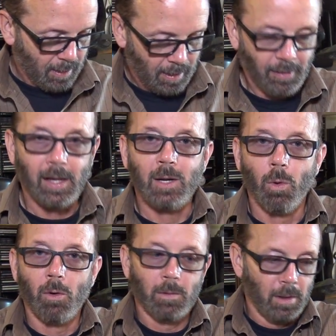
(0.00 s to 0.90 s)
And then he
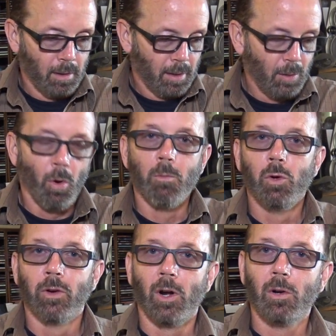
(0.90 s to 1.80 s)
won't, he won't
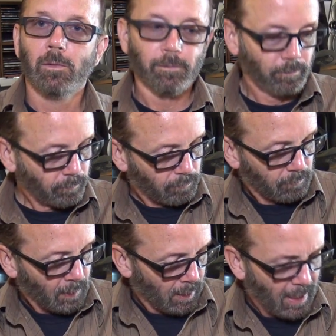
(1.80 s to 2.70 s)
move at all.
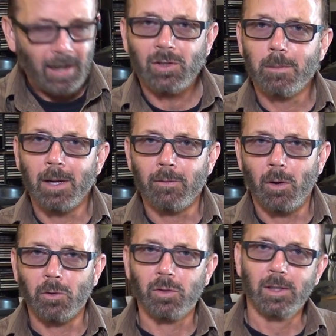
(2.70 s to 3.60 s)
He actually might
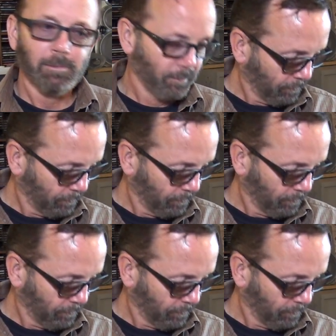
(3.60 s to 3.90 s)
fall asleep.